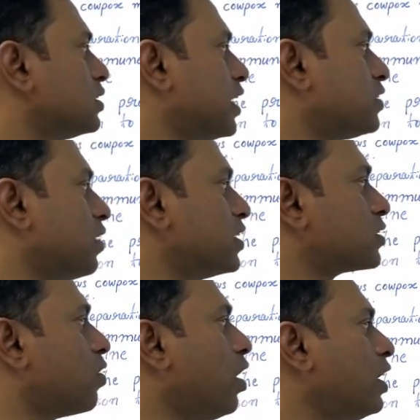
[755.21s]
That's why it is
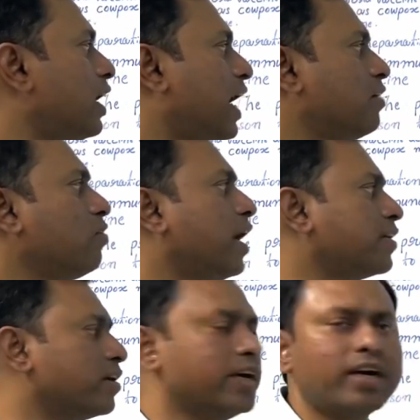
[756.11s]
called live
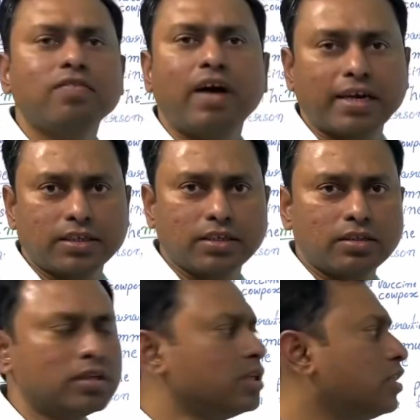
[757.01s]
attenuated vaccines.